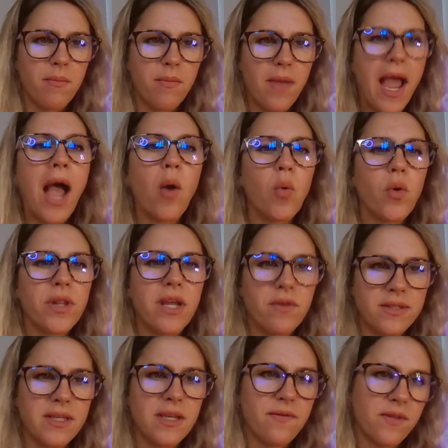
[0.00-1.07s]
how will they
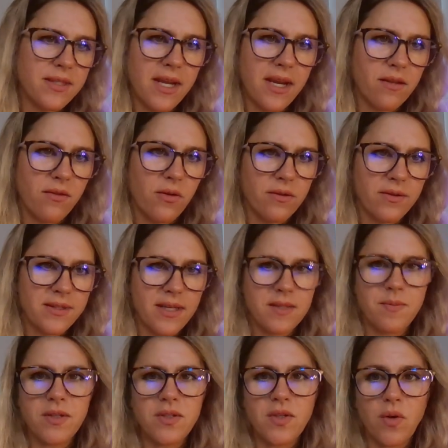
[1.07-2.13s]
receive the state and local
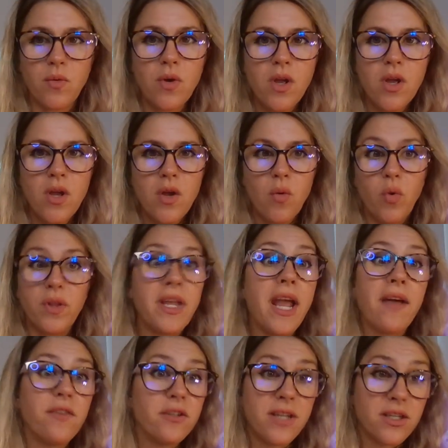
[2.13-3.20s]
assessment. So will they
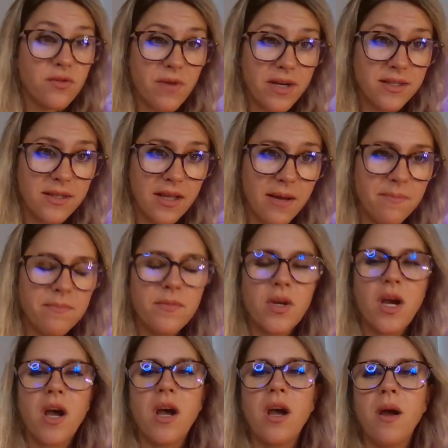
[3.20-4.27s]
have their test read to them?
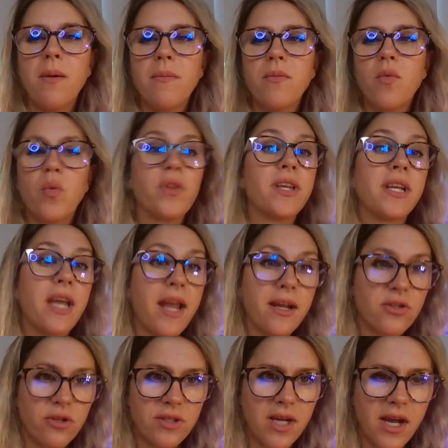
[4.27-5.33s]
Will they get
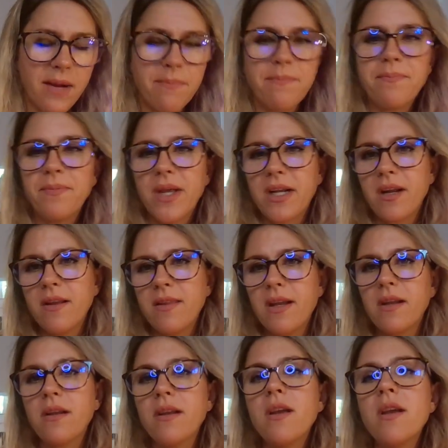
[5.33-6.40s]
extra time? That kind of
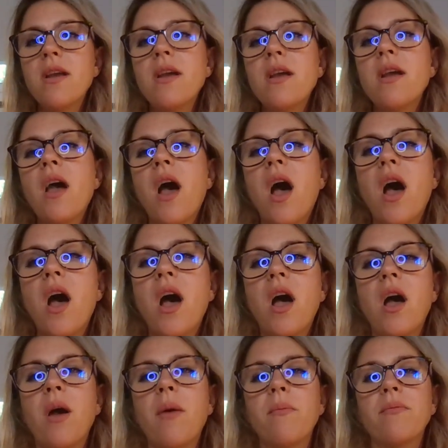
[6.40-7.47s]
thing.
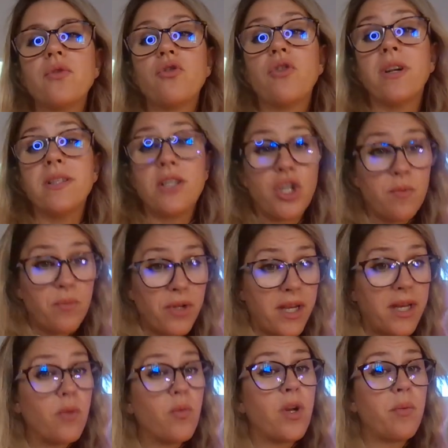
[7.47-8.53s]
Transition
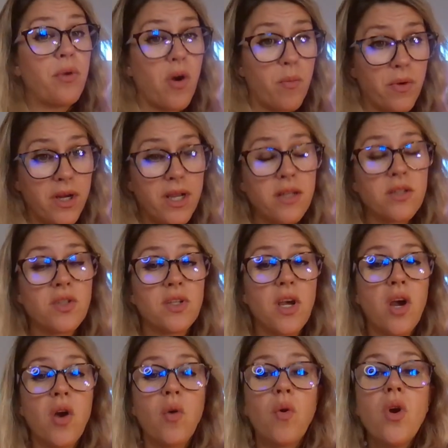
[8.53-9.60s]
planning when appropriate.
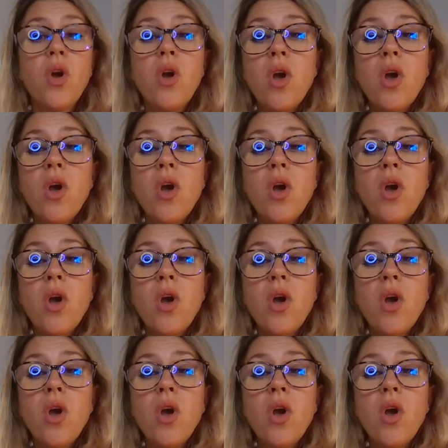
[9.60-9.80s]
So